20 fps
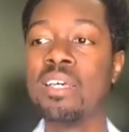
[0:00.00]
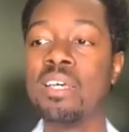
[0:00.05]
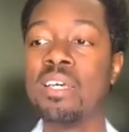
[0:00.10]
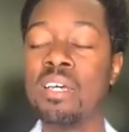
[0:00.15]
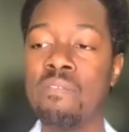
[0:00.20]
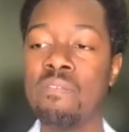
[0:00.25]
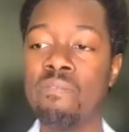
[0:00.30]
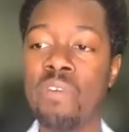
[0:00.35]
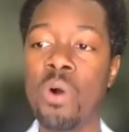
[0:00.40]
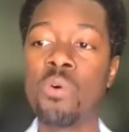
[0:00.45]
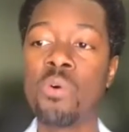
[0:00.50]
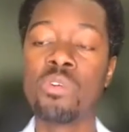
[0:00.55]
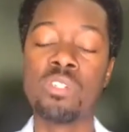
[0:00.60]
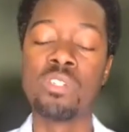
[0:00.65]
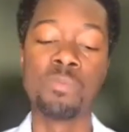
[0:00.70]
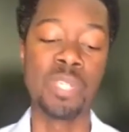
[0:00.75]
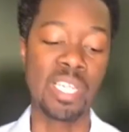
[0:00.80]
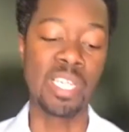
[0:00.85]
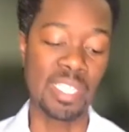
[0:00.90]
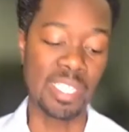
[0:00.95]
voters
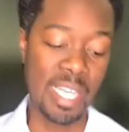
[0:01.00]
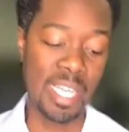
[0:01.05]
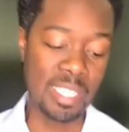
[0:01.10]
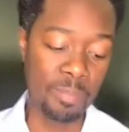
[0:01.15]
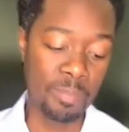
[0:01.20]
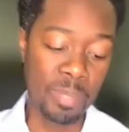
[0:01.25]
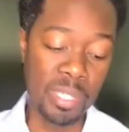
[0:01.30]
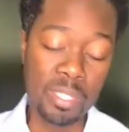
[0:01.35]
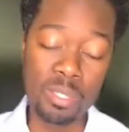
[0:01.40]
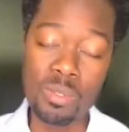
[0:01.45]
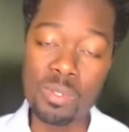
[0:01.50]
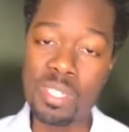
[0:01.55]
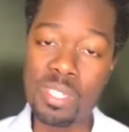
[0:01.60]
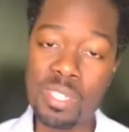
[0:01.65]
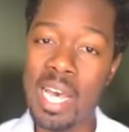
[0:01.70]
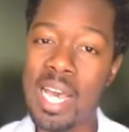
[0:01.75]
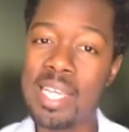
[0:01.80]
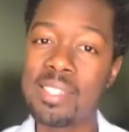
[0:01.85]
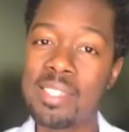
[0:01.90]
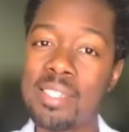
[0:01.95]
because as a political
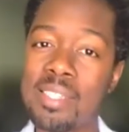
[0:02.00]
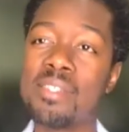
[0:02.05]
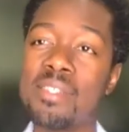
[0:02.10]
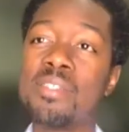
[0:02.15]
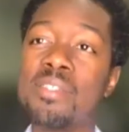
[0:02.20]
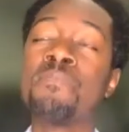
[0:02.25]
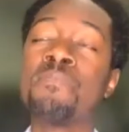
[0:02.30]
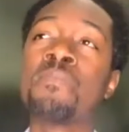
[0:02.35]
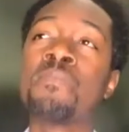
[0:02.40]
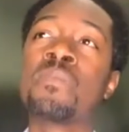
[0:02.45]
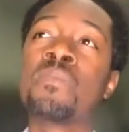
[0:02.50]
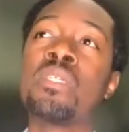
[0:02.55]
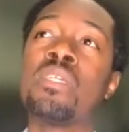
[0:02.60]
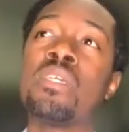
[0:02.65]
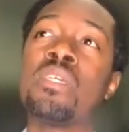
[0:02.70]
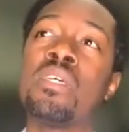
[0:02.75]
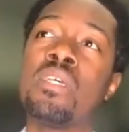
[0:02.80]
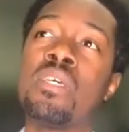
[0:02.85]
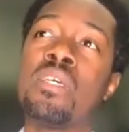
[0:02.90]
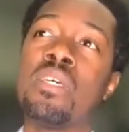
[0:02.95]
scientist,
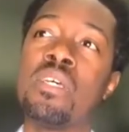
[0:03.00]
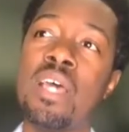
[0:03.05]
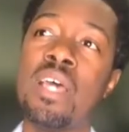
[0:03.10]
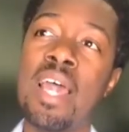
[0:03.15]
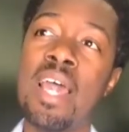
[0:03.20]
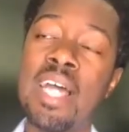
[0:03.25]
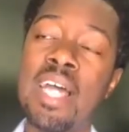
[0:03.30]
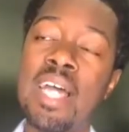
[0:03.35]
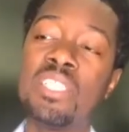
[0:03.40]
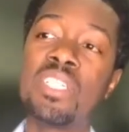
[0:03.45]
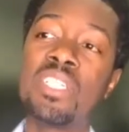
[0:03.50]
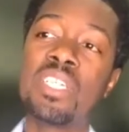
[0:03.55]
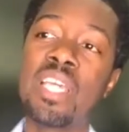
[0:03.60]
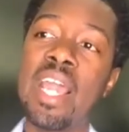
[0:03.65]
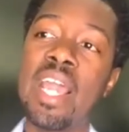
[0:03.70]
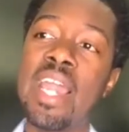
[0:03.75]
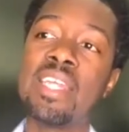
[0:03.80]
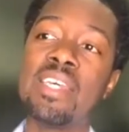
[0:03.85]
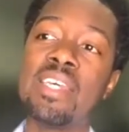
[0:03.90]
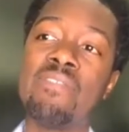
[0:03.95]

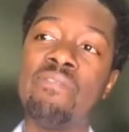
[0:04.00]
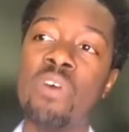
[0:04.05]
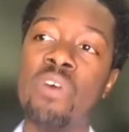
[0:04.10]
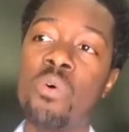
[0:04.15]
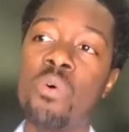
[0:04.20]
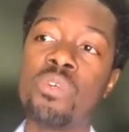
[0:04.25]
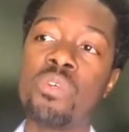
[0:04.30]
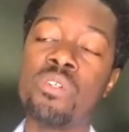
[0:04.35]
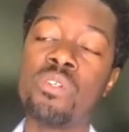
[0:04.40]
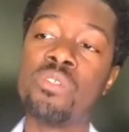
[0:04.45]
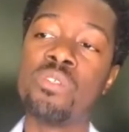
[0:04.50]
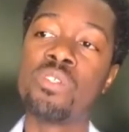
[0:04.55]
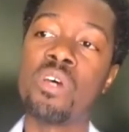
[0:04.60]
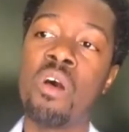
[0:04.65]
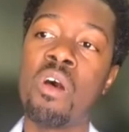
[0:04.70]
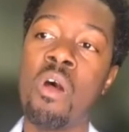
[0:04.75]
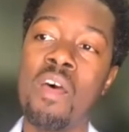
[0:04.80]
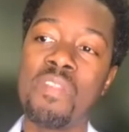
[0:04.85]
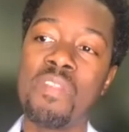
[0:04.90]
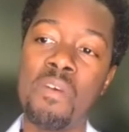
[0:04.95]
educated voters
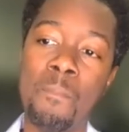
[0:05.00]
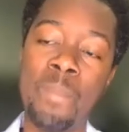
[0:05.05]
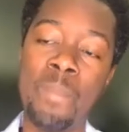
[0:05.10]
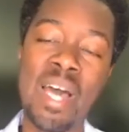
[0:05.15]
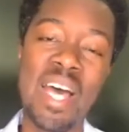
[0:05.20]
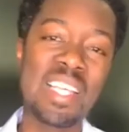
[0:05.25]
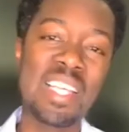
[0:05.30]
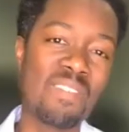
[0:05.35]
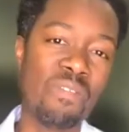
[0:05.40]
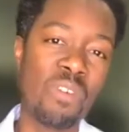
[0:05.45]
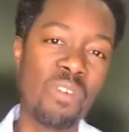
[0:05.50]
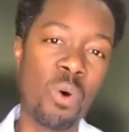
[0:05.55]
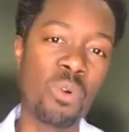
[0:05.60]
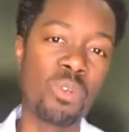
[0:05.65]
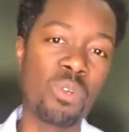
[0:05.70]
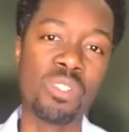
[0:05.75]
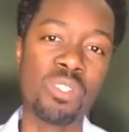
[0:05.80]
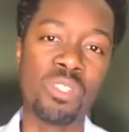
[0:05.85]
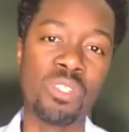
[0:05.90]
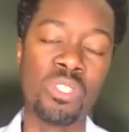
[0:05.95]
are the best
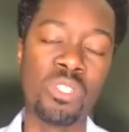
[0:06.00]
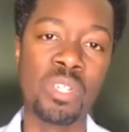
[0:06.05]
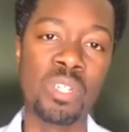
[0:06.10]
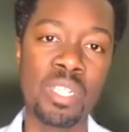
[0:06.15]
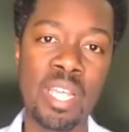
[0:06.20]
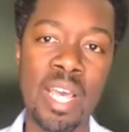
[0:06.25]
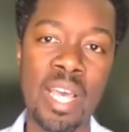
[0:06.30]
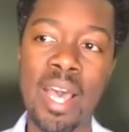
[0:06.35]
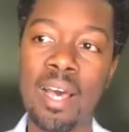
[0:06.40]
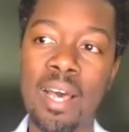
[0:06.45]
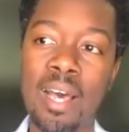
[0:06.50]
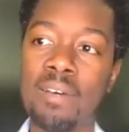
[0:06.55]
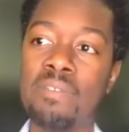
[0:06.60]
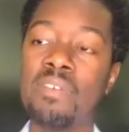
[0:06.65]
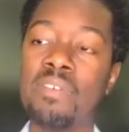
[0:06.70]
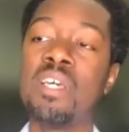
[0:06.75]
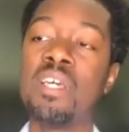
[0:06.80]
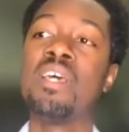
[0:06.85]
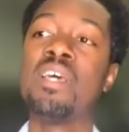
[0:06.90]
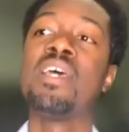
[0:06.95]
voters that you can have.
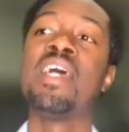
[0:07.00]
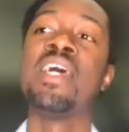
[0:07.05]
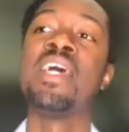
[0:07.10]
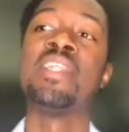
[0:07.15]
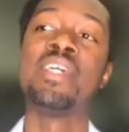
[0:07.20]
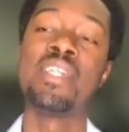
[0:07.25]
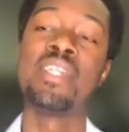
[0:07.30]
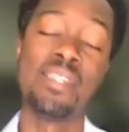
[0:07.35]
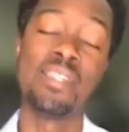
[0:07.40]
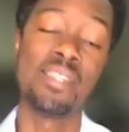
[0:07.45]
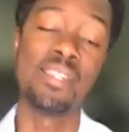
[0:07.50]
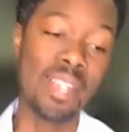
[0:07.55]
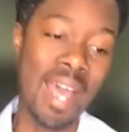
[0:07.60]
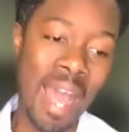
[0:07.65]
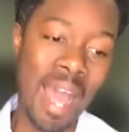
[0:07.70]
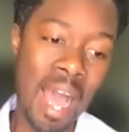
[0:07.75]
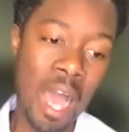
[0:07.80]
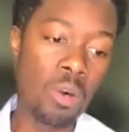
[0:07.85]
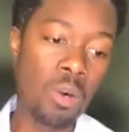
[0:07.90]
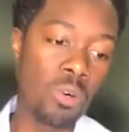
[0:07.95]
And it is
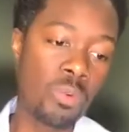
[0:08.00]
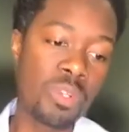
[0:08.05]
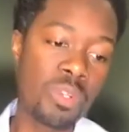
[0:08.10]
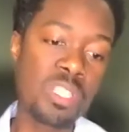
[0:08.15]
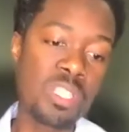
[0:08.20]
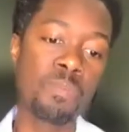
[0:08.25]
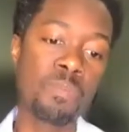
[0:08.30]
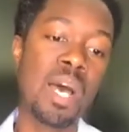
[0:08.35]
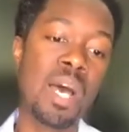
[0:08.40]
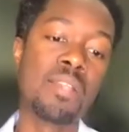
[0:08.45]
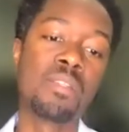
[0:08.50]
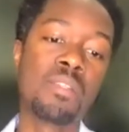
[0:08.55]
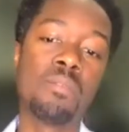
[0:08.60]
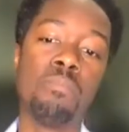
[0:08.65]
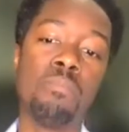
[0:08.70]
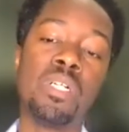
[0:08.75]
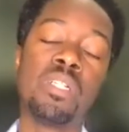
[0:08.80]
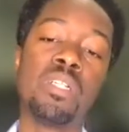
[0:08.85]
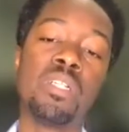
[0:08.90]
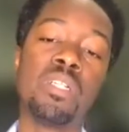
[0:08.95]
our
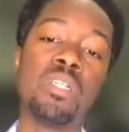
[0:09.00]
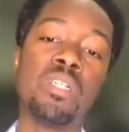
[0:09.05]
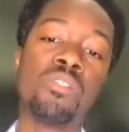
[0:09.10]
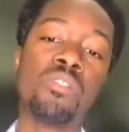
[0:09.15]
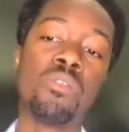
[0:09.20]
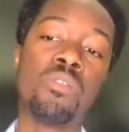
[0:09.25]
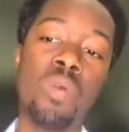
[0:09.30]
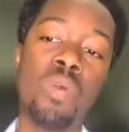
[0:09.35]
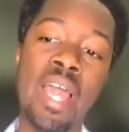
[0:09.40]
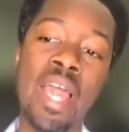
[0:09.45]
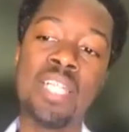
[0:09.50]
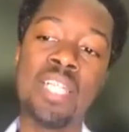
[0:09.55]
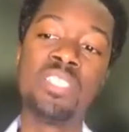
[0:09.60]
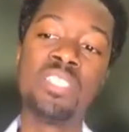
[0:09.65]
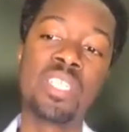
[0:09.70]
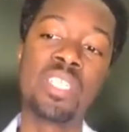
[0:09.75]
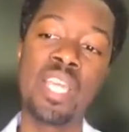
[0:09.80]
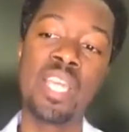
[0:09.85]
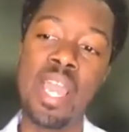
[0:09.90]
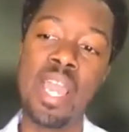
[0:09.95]
responsibility to
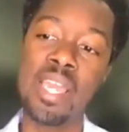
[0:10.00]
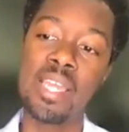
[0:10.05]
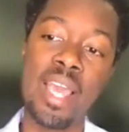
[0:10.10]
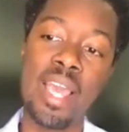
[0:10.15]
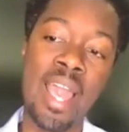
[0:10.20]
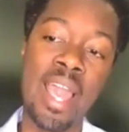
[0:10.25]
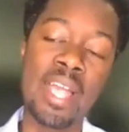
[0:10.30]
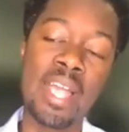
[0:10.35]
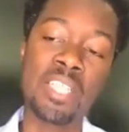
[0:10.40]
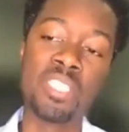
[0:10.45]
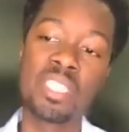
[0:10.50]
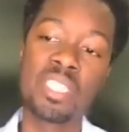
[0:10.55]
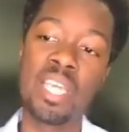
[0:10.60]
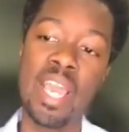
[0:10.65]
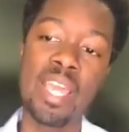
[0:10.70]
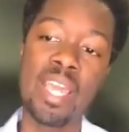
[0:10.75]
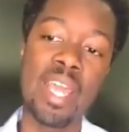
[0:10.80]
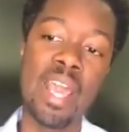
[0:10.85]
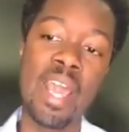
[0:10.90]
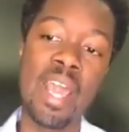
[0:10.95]
educate,
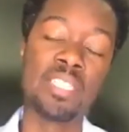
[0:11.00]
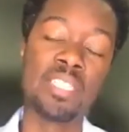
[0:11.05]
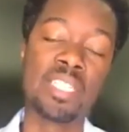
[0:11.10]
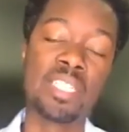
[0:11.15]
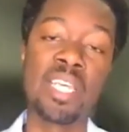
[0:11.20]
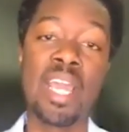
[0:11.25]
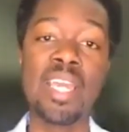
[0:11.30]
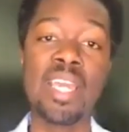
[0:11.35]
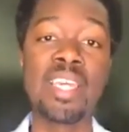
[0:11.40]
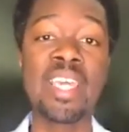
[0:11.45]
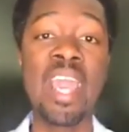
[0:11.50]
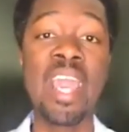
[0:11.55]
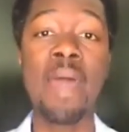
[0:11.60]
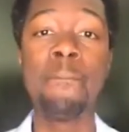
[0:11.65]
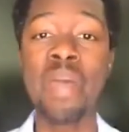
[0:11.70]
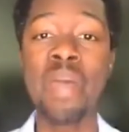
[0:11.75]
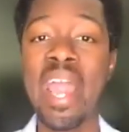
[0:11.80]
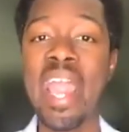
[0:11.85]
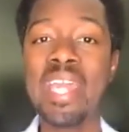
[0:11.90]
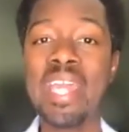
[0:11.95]
educate, educate.
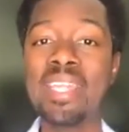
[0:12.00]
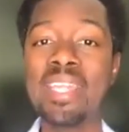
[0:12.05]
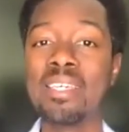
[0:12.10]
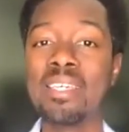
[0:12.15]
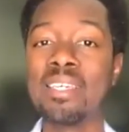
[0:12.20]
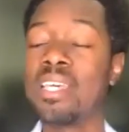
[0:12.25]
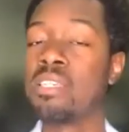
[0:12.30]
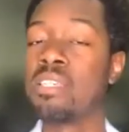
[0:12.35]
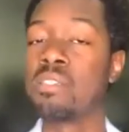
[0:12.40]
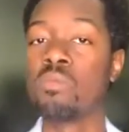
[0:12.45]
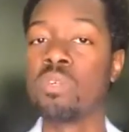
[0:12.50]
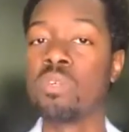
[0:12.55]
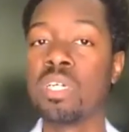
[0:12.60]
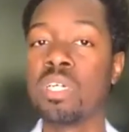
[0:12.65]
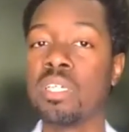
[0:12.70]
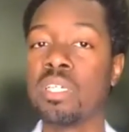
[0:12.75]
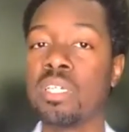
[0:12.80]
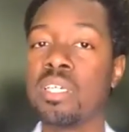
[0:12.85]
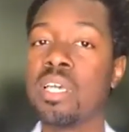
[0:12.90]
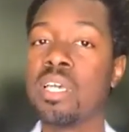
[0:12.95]
Campaigning is
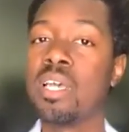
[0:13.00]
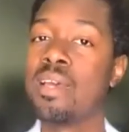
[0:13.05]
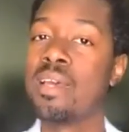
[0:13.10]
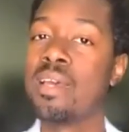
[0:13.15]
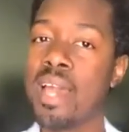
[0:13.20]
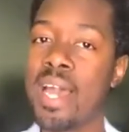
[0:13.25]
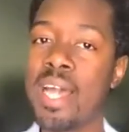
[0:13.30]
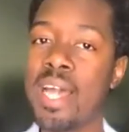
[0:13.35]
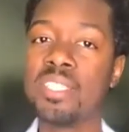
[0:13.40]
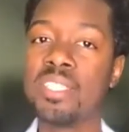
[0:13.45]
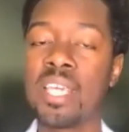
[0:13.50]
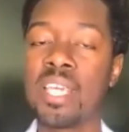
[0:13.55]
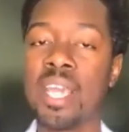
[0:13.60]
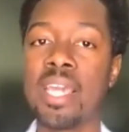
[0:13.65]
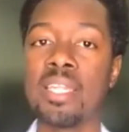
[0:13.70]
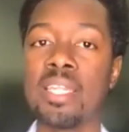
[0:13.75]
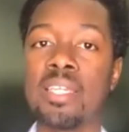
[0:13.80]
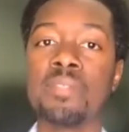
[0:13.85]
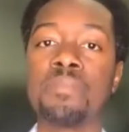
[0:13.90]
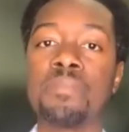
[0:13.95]
really
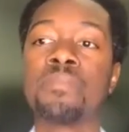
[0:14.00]
educating.